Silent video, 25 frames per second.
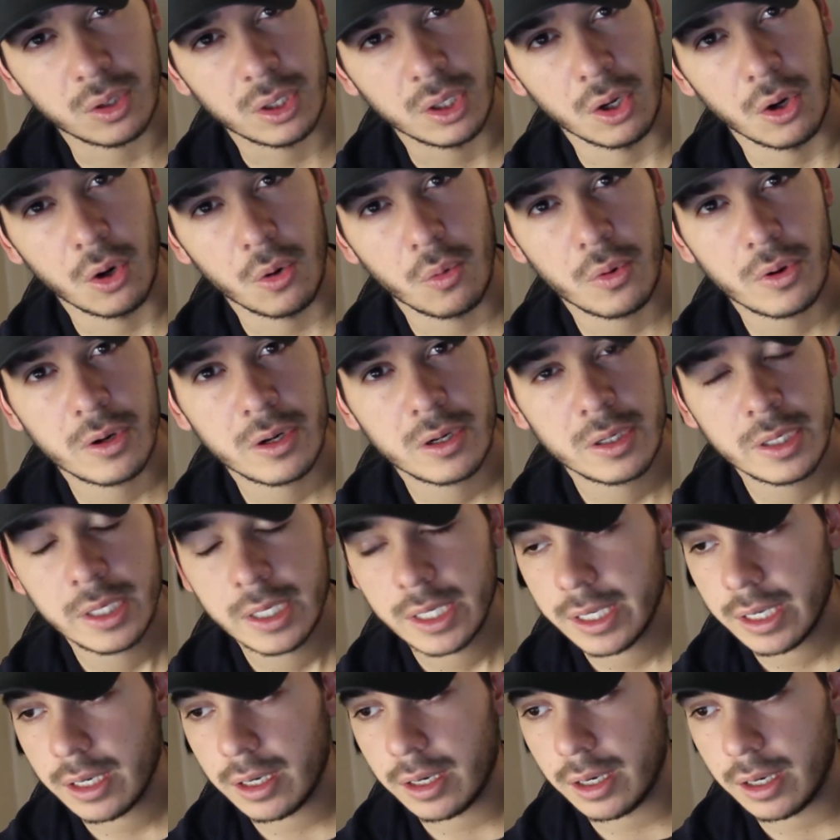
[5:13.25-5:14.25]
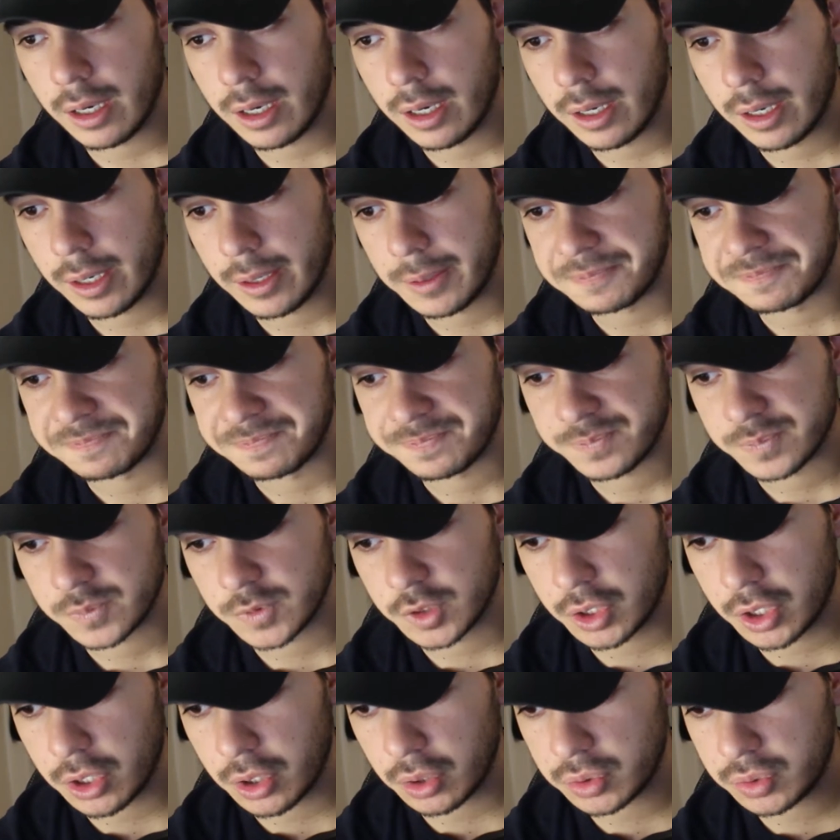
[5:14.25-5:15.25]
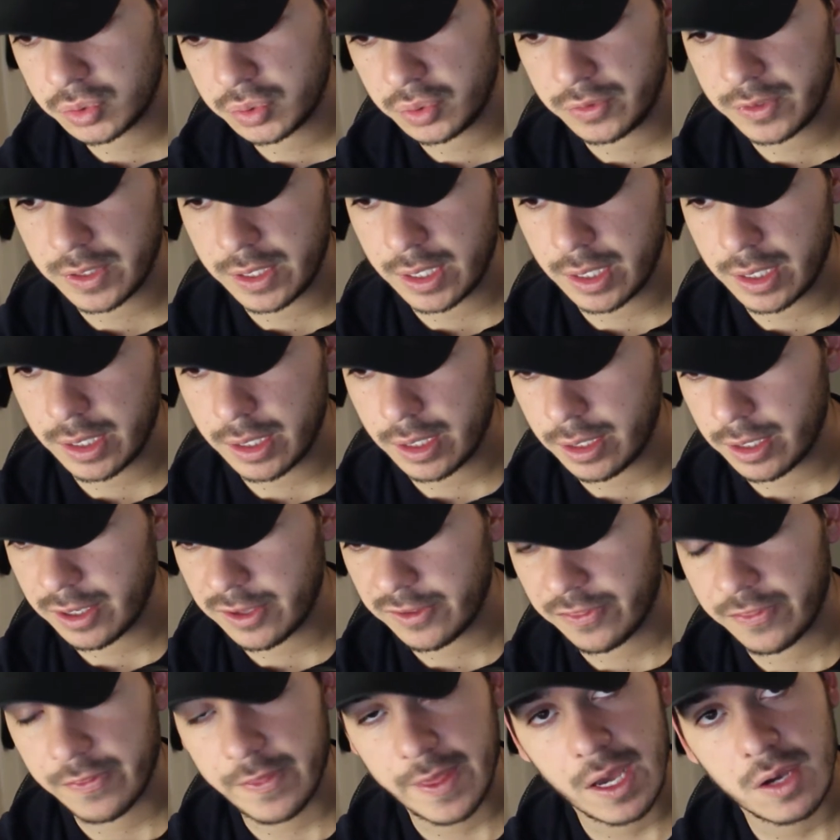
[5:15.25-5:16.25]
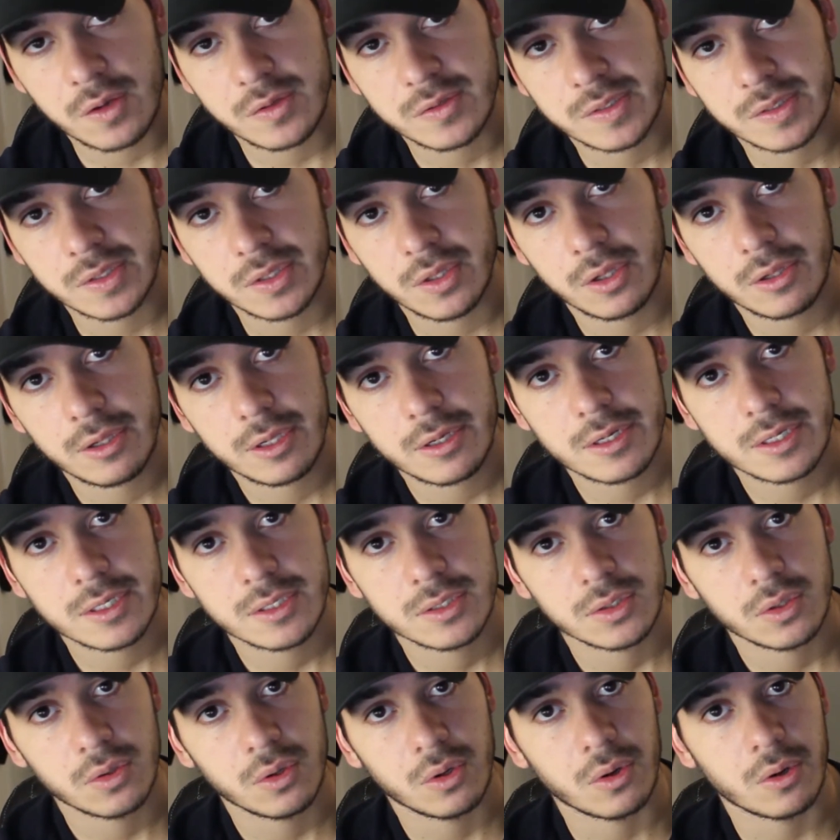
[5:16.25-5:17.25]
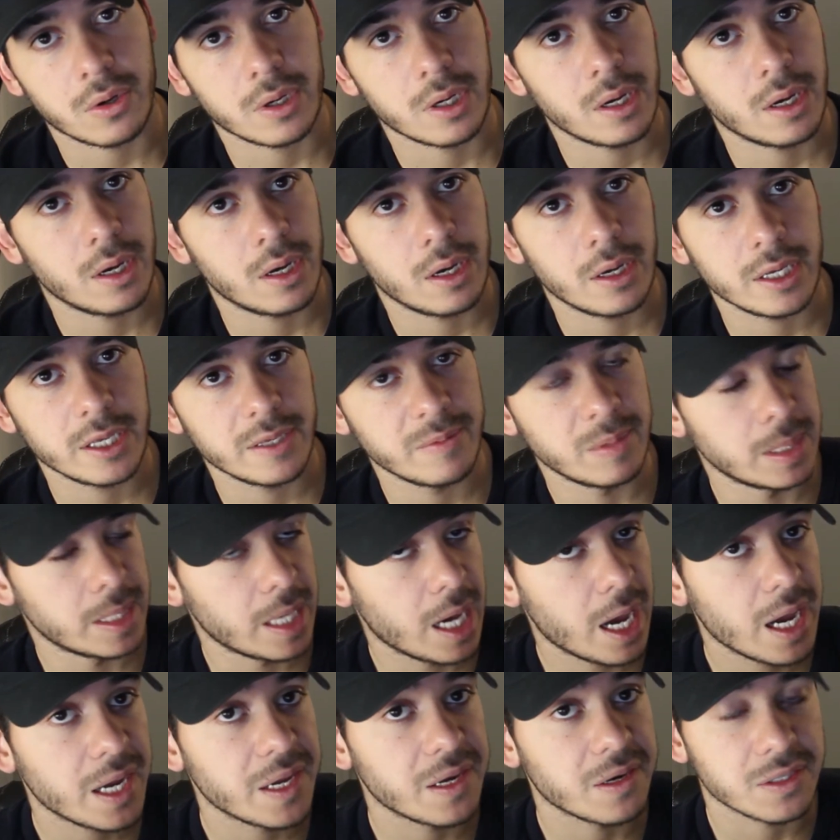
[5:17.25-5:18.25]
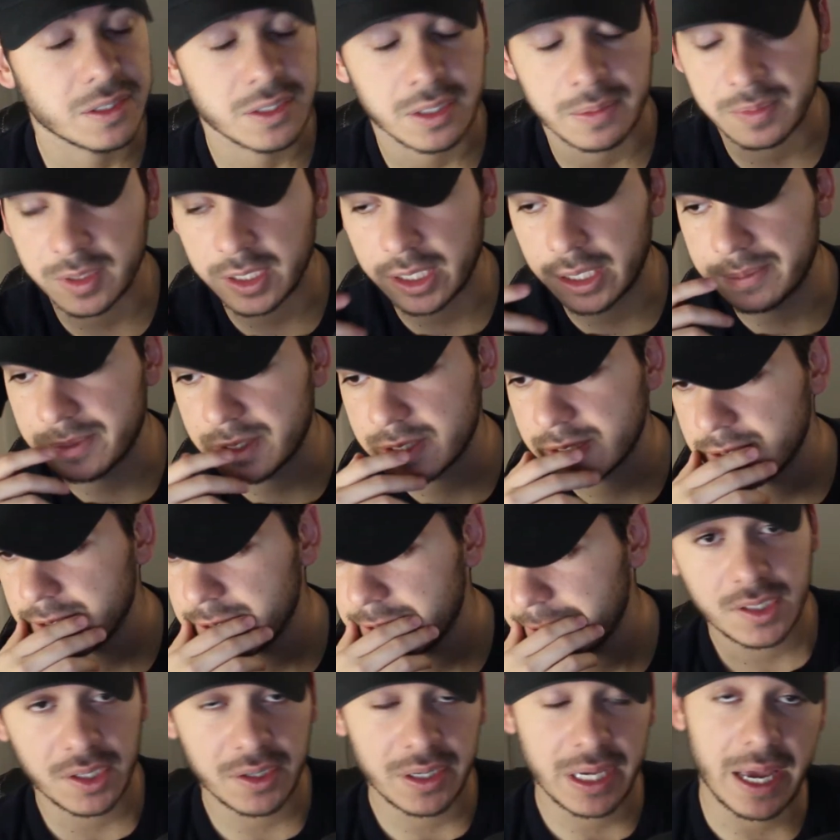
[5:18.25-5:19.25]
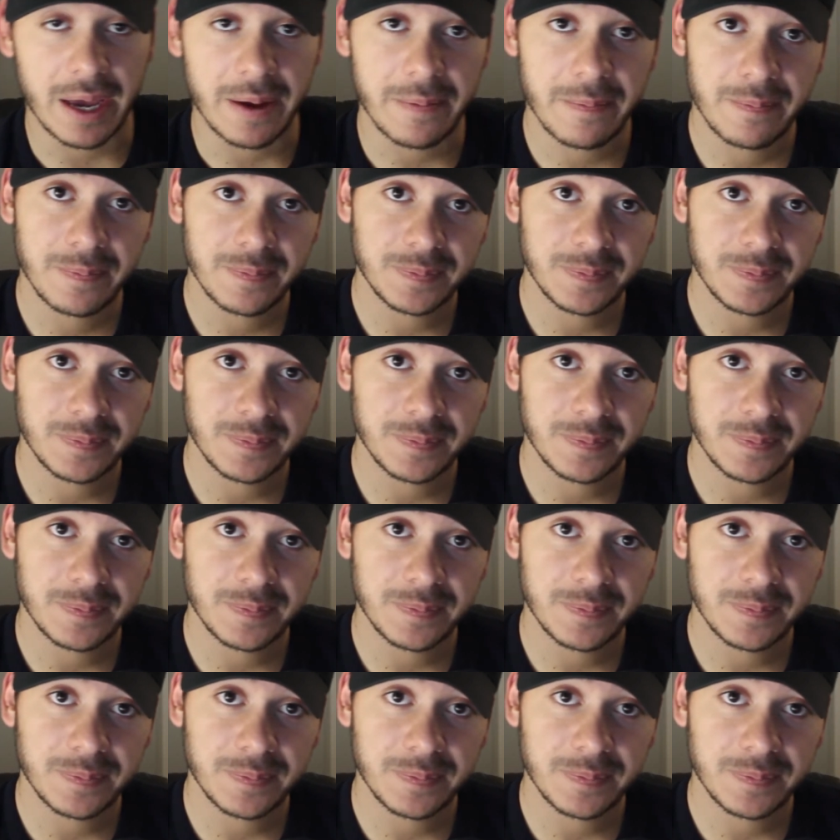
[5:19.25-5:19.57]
or lower go to the $1,000 or even higher sometimes. So yeah,